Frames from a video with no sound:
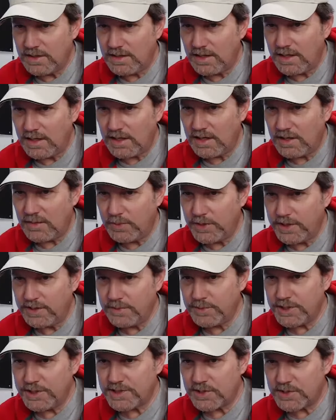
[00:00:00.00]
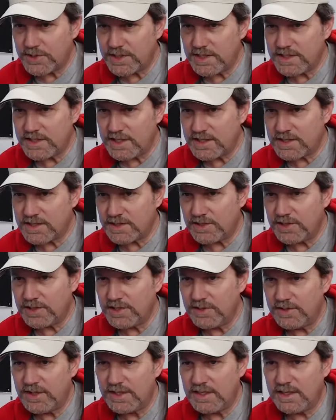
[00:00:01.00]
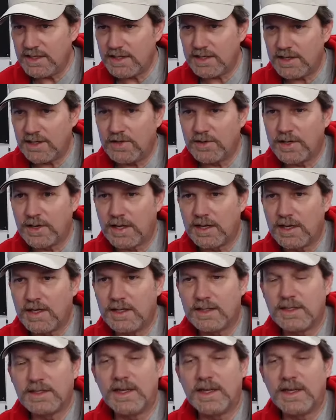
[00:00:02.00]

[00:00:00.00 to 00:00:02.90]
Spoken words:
William Rizzo says, "Yes, sir, you did." Oh, okay.